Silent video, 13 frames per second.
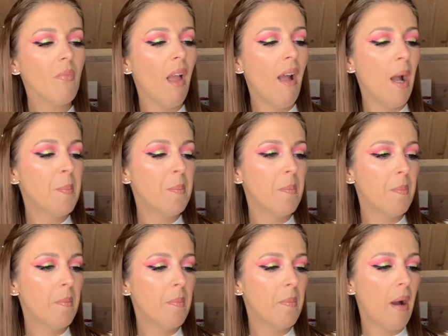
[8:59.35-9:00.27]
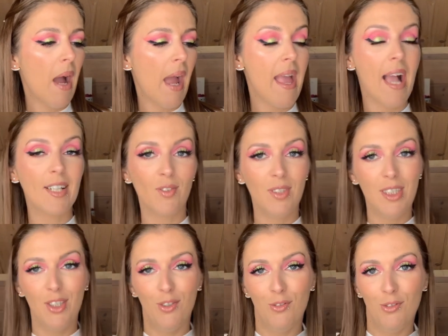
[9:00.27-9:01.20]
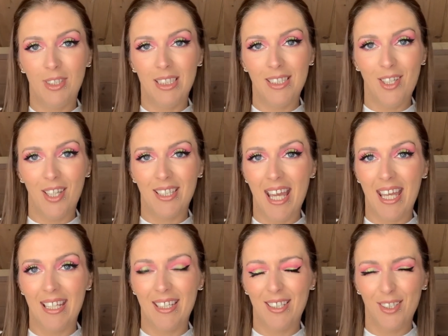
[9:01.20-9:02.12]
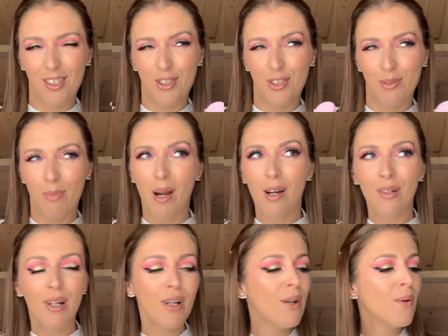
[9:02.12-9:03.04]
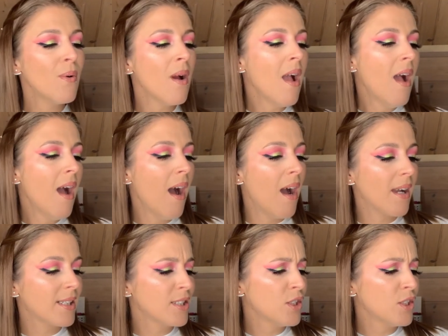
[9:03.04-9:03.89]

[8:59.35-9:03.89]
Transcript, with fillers: Um, I actually use it again tomorrow because uh, you're